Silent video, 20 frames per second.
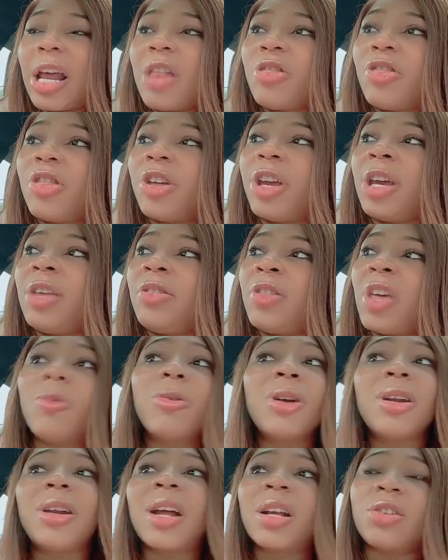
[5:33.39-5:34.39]
and they they
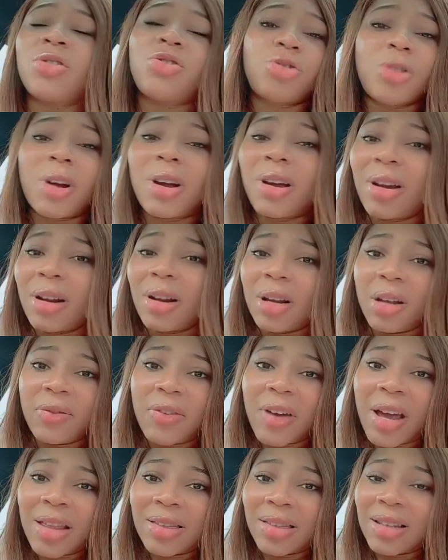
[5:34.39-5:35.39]
were not strong
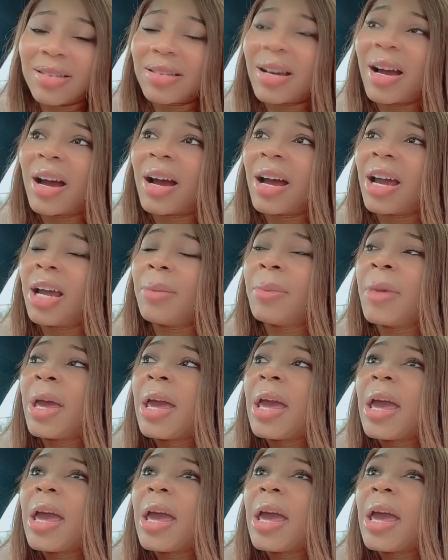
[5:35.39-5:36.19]
enough at the time,